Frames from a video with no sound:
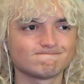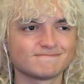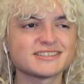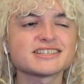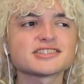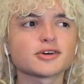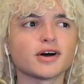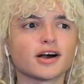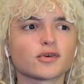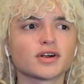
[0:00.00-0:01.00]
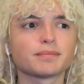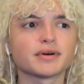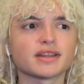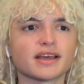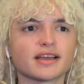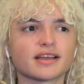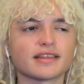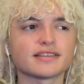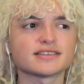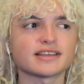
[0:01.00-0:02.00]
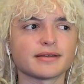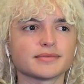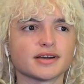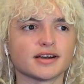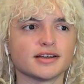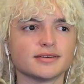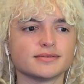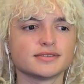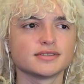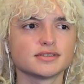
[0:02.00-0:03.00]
This is so awkward, but, like, at the same time...